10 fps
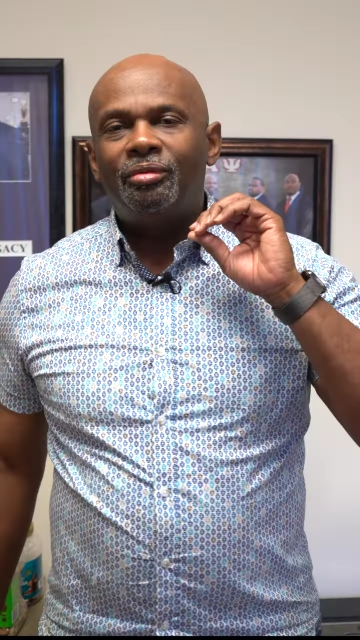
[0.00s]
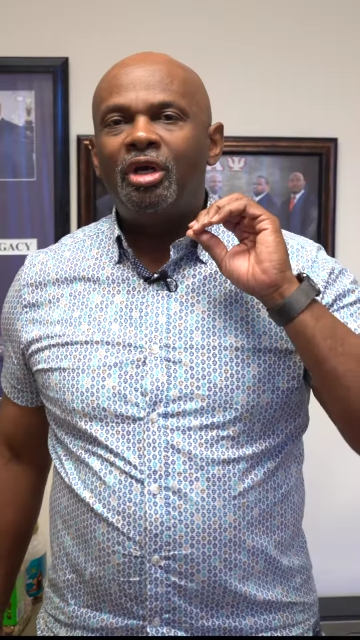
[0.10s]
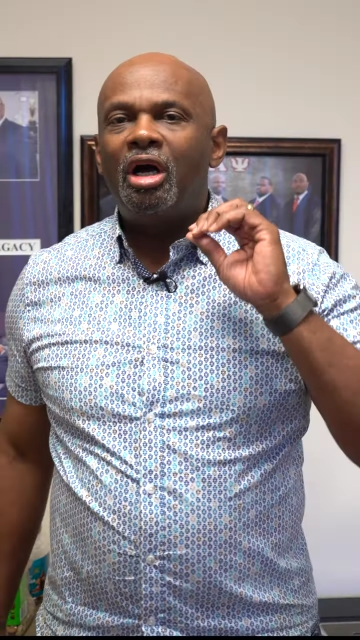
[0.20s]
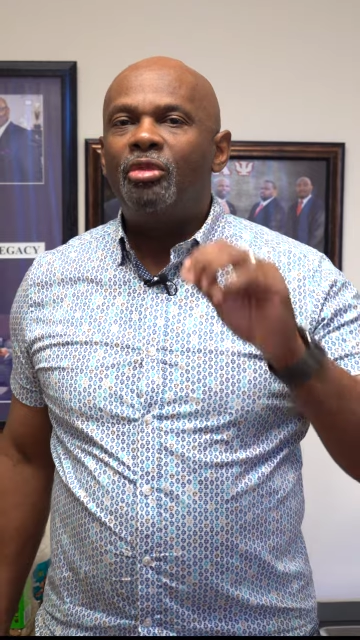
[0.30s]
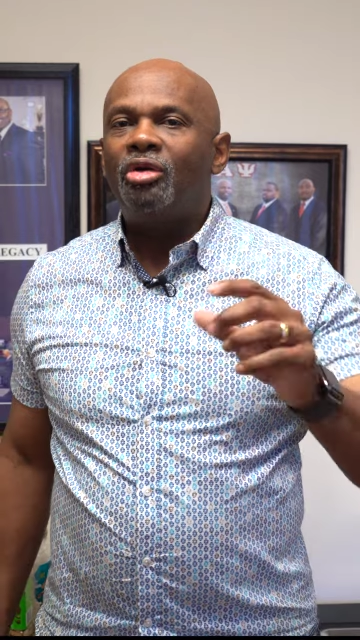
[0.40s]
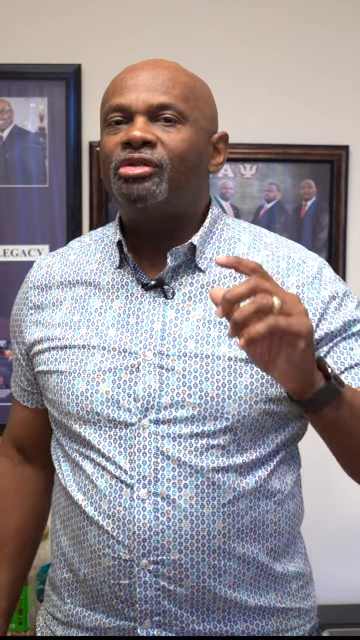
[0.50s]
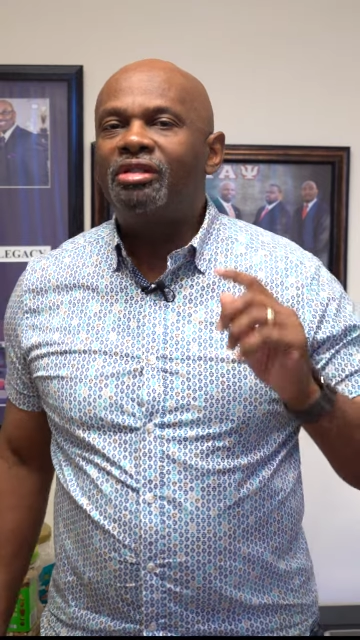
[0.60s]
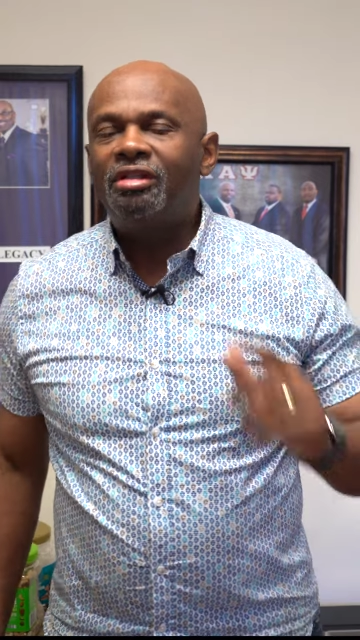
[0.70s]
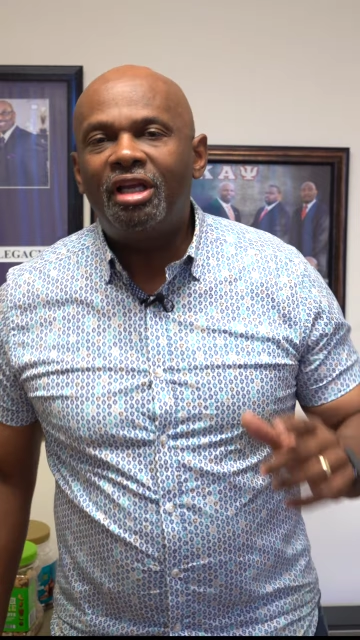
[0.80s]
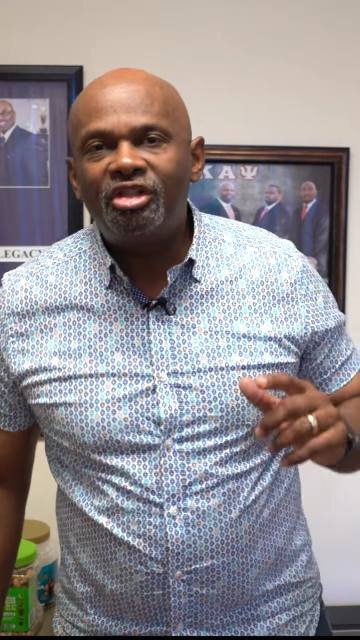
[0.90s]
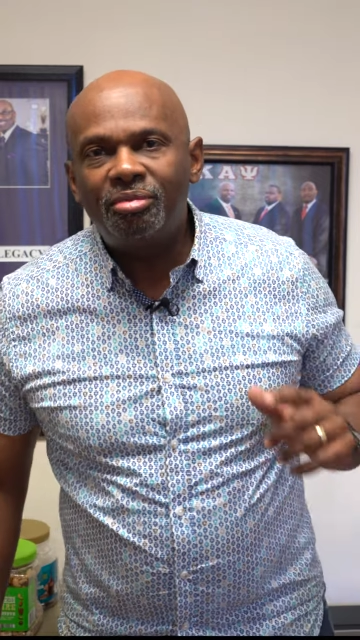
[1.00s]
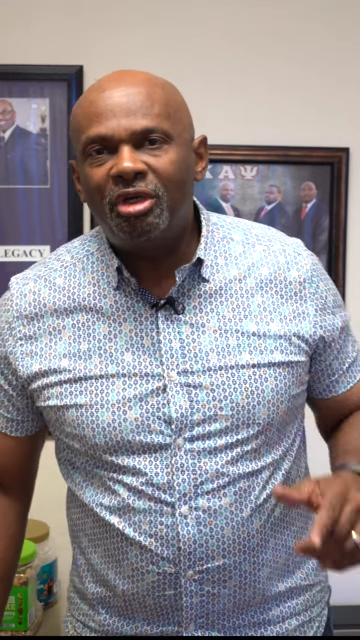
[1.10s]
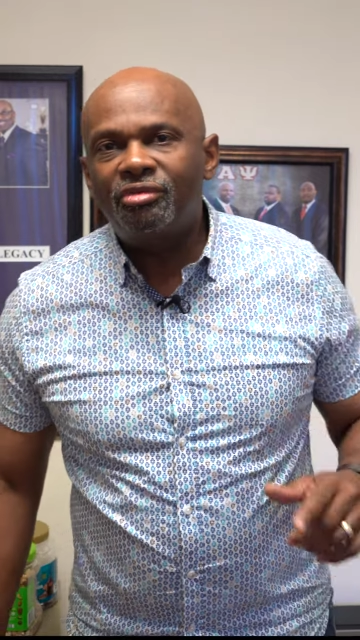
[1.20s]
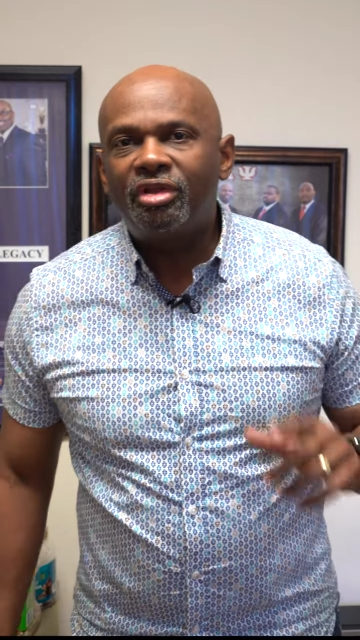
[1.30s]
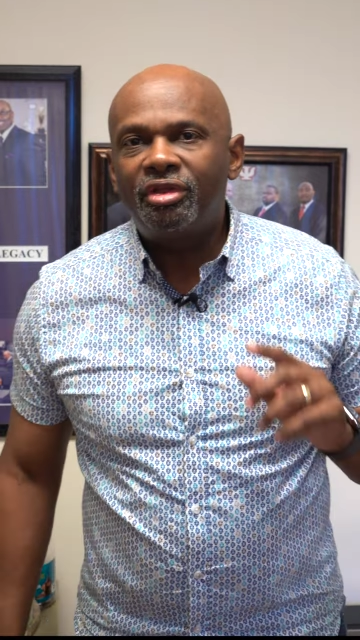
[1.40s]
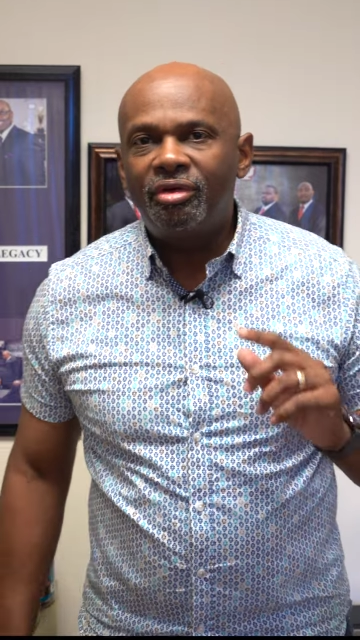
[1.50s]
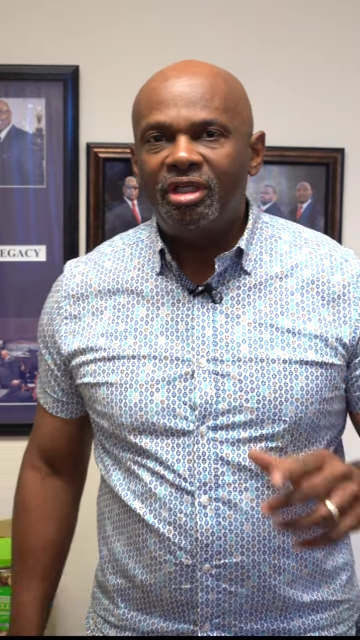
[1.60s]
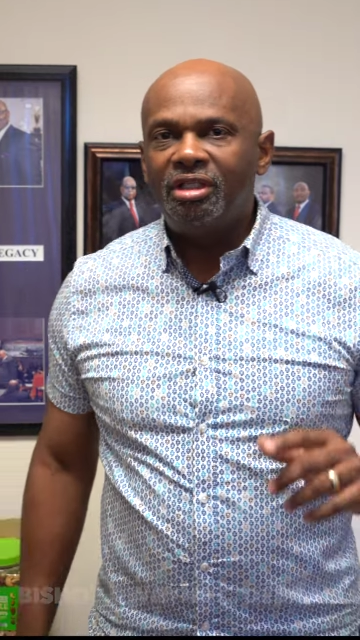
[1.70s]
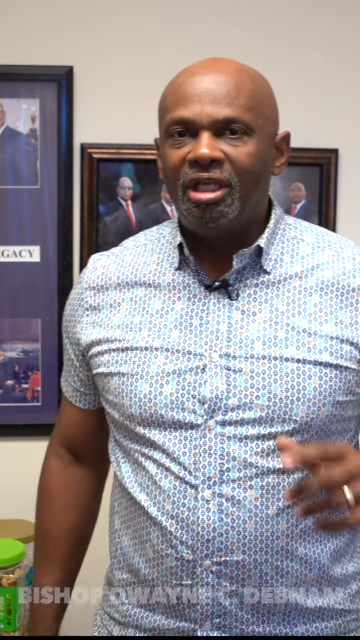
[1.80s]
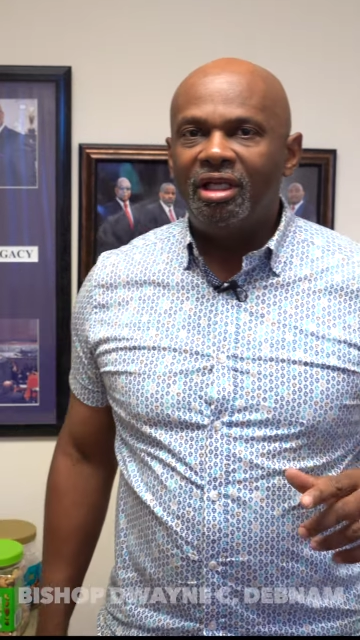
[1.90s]
we're almost 6 months through
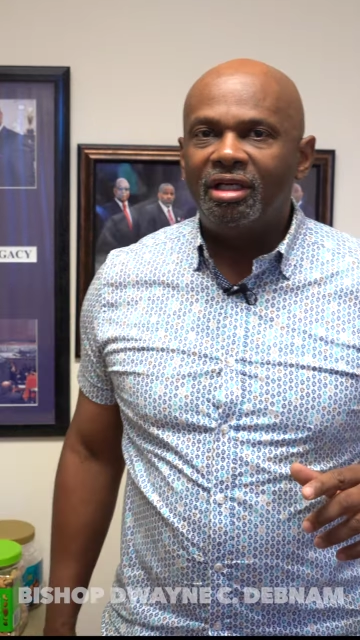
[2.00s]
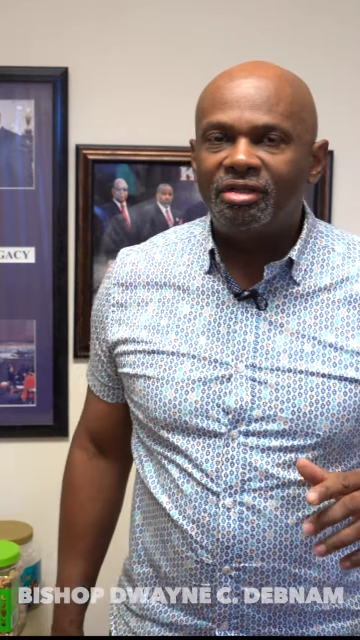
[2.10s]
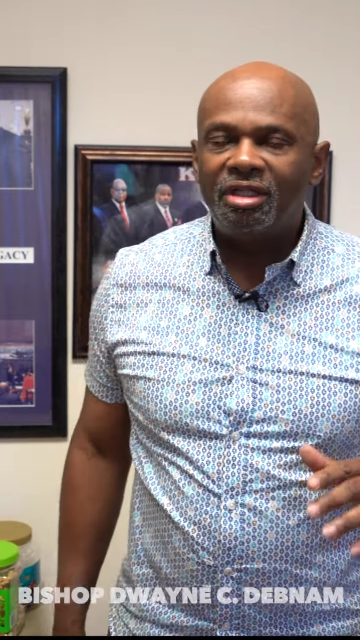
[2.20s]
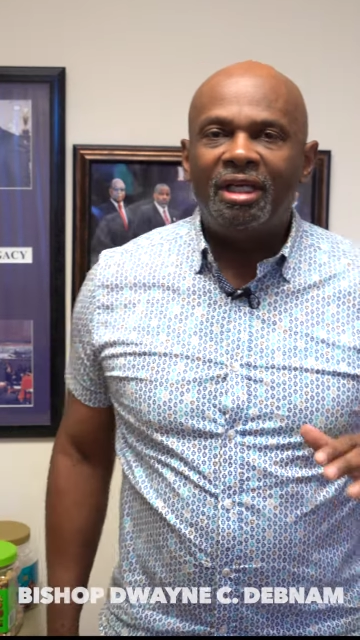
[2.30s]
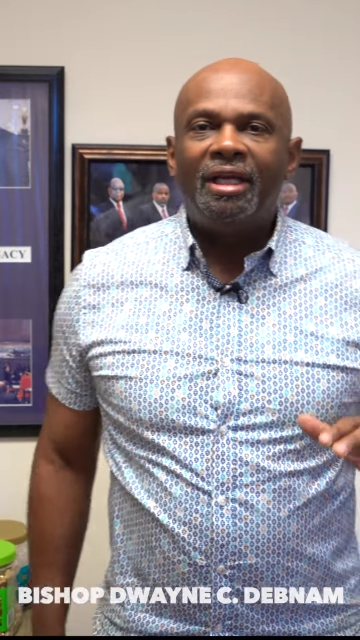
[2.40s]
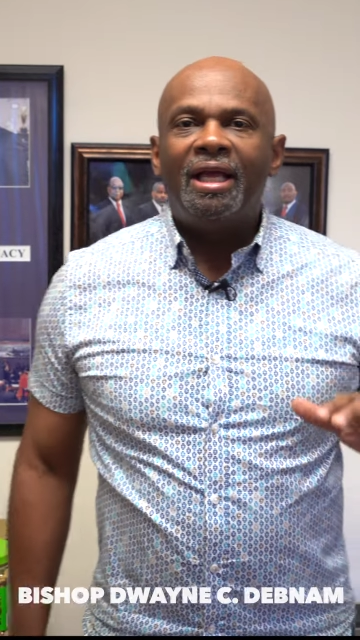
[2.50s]
the years.